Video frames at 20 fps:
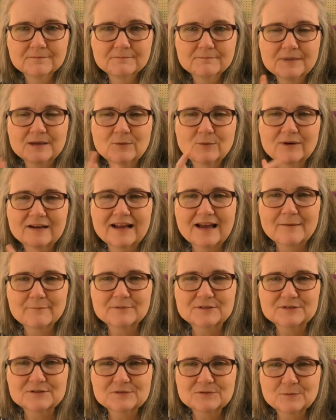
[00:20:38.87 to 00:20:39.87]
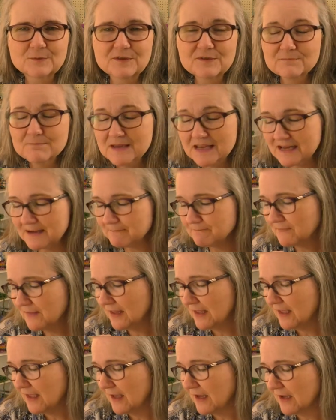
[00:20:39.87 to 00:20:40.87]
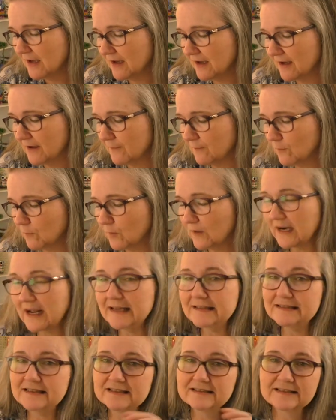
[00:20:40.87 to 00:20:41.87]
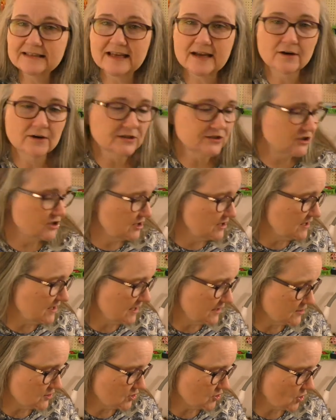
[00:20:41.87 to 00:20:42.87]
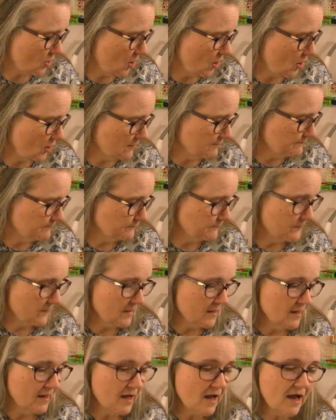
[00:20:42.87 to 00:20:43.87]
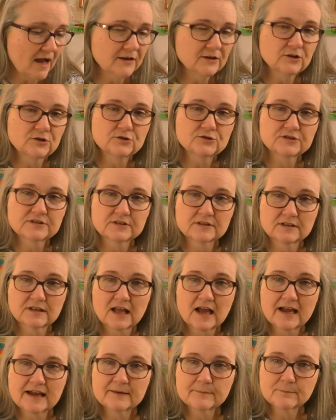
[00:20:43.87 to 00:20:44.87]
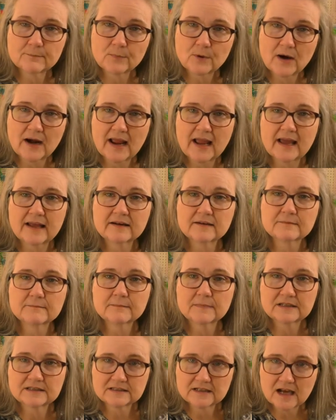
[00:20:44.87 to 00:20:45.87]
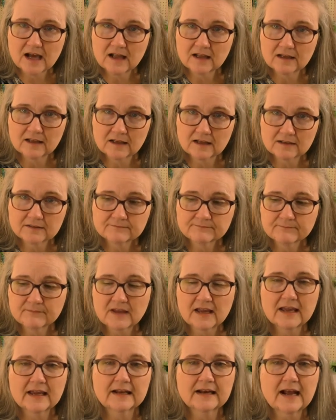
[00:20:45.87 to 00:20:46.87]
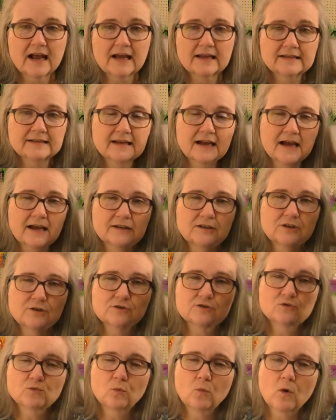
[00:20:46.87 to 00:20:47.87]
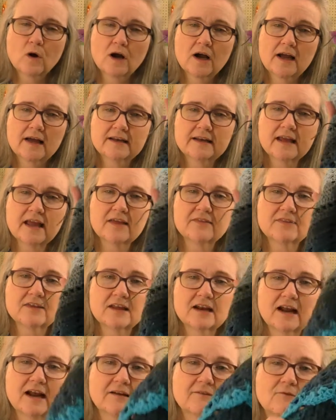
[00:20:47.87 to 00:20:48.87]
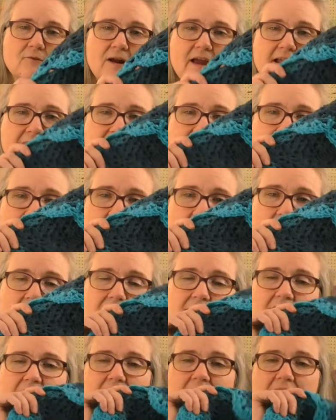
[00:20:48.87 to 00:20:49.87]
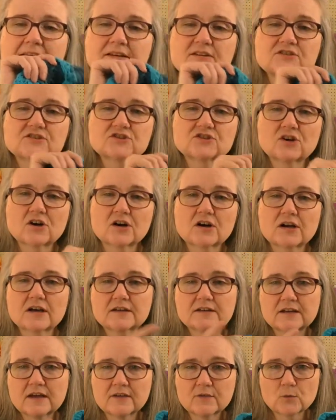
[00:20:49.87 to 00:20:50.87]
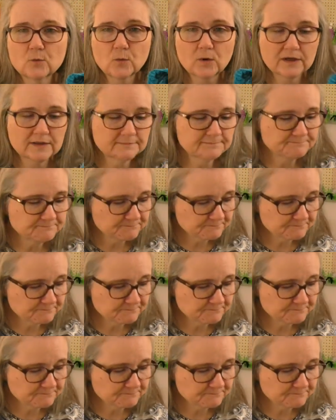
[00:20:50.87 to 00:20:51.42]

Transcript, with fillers: be what happens with me. Uh, when I did the Erigeneia shawl, I used the Lion Brand Mandala and I, I used one and then I ran out and I had to start another one,